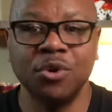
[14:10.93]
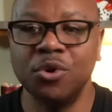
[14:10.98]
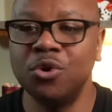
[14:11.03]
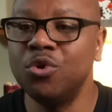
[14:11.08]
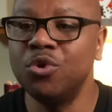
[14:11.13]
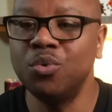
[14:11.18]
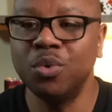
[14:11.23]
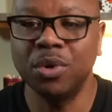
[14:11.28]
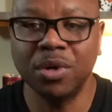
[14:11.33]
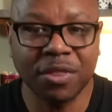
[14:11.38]

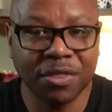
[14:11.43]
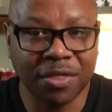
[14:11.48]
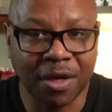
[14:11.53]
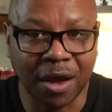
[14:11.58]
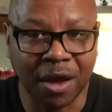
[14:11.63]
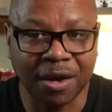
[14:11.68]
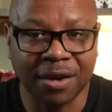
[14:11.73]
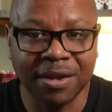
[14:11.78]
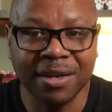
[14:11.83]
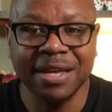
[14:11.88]
Who would have
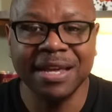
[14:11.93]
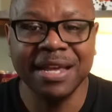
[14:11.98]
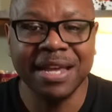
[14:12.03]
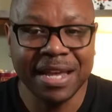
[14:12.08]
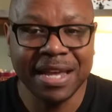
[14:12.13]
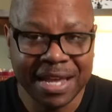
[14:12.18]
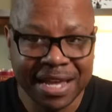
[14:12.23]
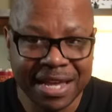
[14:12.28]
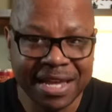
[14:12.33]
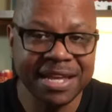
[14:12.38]
thought?
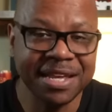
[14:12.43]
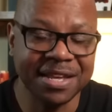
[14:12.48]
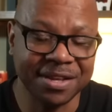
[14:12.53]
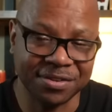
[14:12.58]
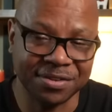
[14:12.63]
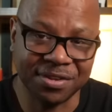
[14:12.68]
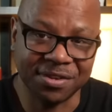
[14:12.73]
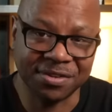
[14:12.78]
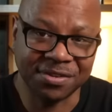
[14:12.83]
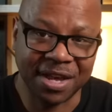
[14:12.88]
He
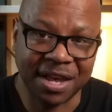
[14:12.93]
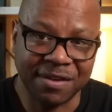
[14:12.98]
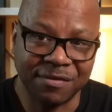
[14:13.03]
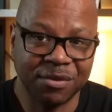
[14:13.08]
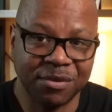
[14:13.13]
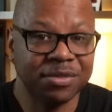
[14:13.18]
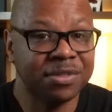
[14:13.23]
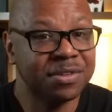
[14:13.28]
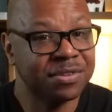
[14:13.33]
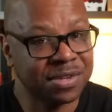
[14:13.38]
is the
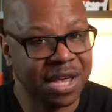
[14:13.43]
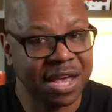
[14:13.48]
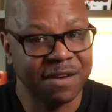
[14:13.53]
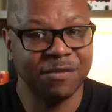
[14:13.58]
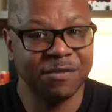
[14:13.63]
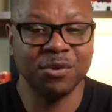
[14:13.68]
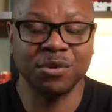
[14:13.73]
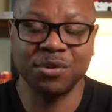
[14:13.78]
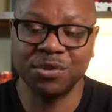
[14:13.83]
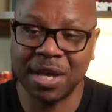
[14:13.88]
Savior. The
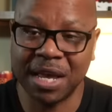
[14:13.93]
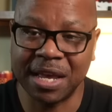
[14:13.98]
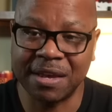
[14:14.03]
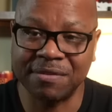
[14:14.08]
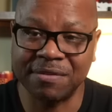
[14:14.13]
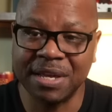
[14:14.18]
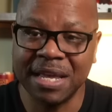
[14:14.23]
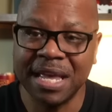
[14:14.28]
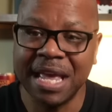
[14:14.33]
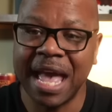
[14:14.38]
Savior
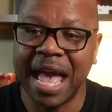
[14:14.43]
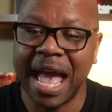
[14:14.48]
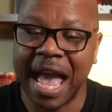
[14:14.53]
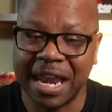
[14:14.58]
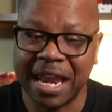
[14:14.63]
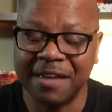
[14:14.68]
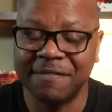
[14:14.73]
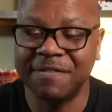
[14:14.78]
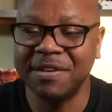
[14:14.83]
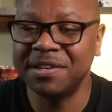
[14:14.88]
saves.
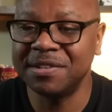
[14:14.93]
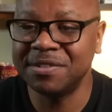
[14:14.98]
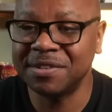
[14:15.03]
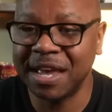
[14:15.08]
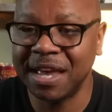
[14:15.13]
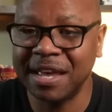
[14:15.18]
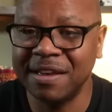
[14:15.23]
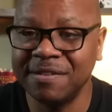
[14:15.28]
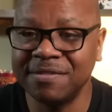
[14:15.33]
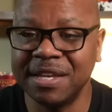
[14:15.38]
And if he
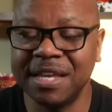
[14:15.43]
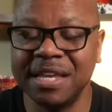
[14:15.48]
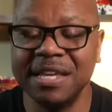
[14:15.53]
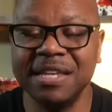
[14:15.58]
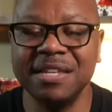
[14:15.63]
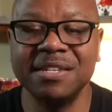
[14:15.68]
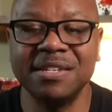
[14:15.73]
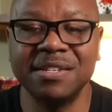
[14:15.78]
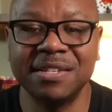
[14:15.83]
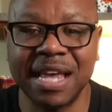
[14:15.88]
saves, he
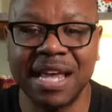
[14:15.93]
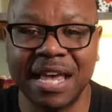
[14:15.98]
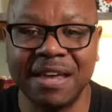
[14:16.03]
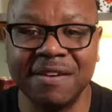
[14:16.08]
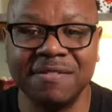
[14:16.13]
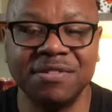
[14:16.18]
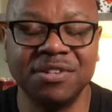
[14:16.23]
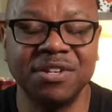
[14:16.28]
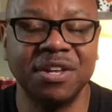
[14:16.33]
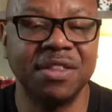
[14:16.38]

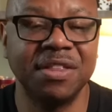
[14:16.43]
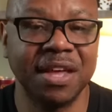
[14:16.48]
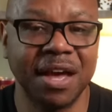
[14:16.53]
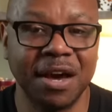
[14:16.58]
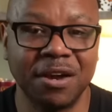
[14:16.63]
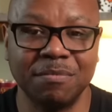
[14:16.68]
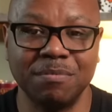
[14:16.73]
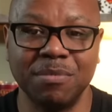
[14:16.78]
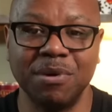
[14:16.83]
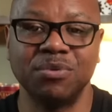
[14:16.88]
saves to the
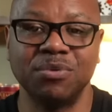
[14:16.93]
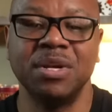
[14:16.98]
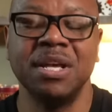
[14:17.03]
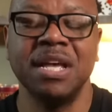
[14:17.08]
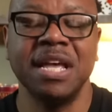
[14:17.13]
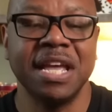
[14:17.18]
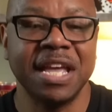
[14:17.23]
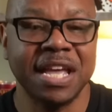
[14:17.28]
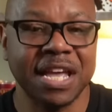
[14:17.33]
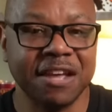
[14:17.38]
uttermost.
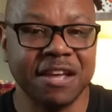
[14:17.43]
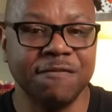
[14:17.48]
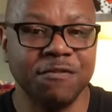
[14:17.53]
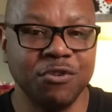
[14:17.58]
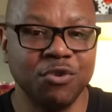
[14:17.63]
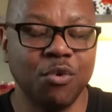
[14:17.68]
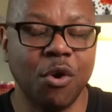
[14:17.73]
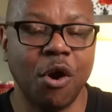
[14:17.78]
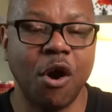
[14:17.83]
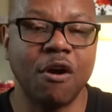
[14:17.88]
If
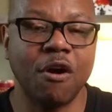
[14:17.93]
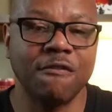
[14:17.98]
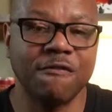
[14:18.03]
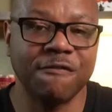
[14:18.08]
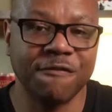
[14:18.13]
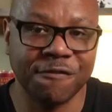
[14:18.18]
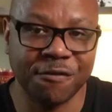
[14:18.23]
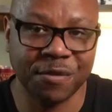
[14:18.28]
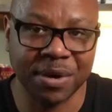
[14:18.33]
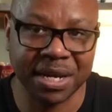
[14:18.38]
you are
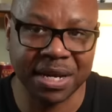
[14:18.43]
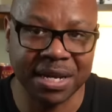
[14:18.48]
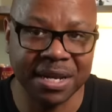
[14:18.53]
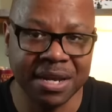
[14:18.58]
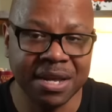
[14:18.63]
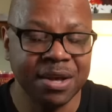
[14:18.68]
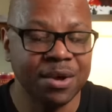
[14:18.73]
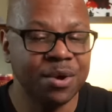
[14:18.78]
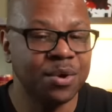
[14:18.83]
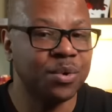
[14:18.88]
free,
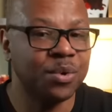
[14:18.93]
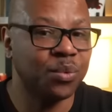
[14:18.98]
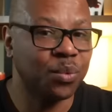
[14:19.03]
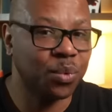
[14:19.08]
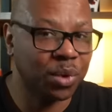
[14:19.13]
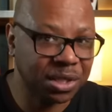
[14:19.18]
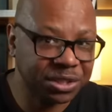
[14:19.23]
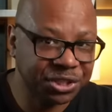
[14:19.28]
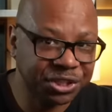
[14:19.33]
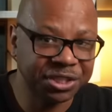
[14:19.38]

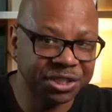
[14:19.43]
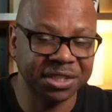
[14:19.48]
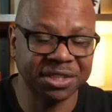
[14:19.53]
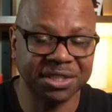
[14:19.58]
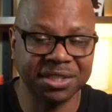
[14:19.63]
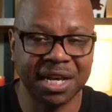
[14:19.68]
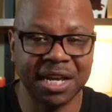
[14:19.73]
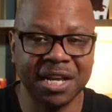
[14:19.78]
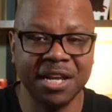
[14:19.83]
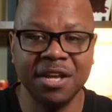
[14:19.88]
what does Jesus
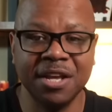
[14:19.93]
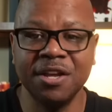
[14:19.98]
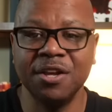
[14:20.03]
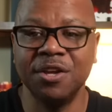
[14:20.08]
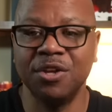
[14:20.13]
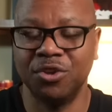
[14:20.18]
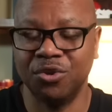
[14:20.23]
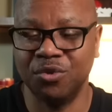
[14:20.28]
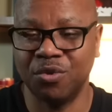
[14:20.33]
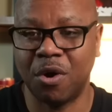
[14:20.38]
say?
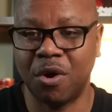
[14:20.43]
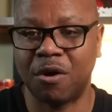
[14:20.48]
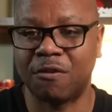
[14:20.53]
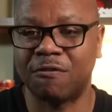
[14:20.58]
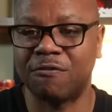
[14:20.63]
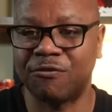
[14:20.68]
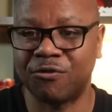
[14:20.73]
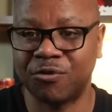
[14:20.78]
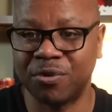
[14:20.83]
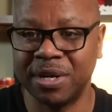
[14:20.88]
You are
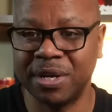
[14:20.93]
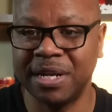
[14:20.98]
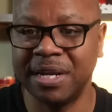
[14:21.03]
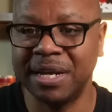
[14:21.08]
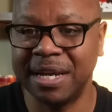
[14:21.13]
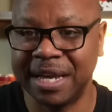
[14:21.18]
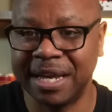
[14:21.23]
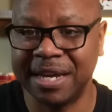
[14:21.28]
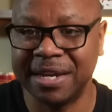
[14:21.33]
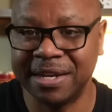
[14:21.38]
free
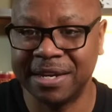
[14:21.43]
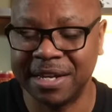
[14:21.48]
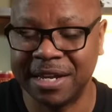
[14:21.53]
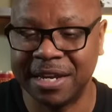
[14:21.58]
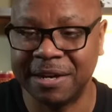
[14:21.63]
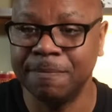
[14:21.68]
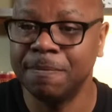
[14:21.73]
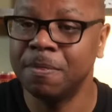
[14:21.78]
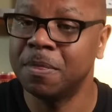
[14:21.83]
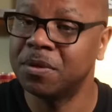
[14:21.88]

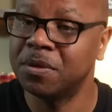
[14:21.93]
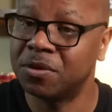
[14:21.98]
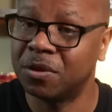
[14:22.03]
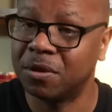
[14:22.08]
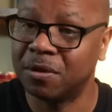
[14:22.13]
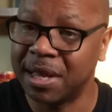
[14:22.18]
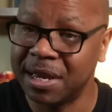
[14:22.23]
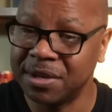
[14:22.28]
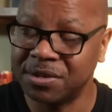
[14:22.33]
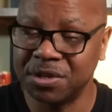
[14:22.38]
indeed. So,
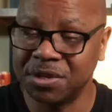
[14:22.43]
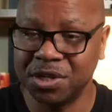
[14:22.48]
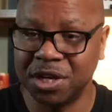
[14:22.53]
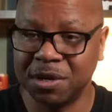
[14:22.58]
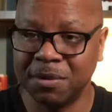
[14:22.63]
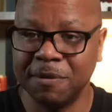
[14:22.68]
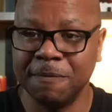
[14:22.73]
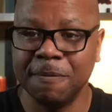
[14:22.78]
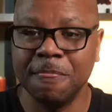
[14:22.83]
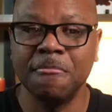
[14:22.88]
ladies and
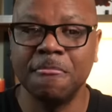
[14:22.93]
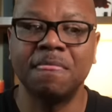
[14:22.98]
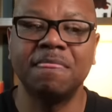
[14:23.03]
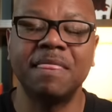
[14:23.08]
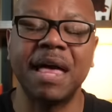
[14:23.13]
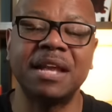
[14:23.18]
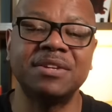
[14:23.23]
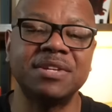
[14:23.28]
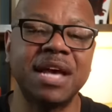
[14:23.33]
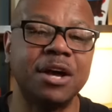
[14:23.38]
gentlemen,
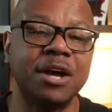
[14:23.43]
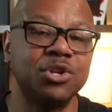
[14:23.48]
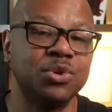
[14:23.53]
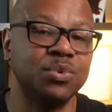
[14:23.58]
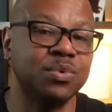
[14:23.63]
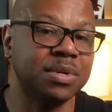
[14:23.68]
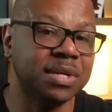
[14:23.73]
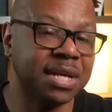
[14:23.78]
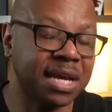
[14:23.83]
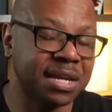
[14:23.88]
that's how
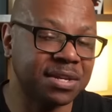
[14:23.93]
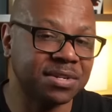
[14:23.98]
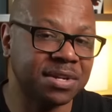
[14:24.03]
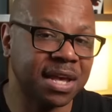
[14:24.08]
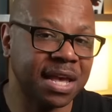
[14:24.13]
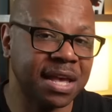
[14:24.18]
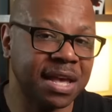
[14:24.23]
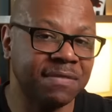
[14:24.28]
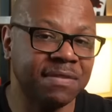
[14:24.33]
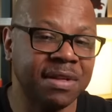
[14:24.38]
you get
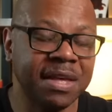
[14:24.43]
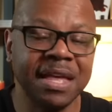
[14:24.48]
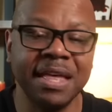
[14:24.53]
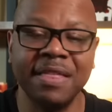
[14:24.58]
saved.